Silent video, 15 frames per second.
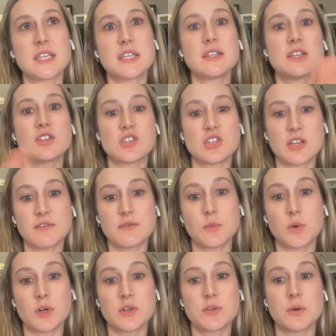seen the shift
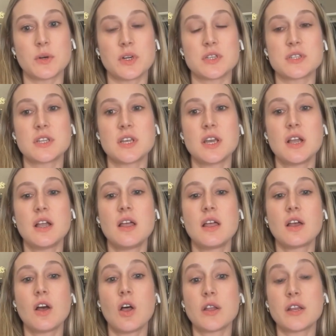more towards
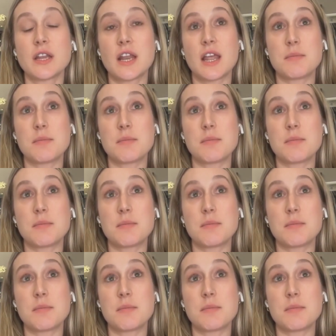calling it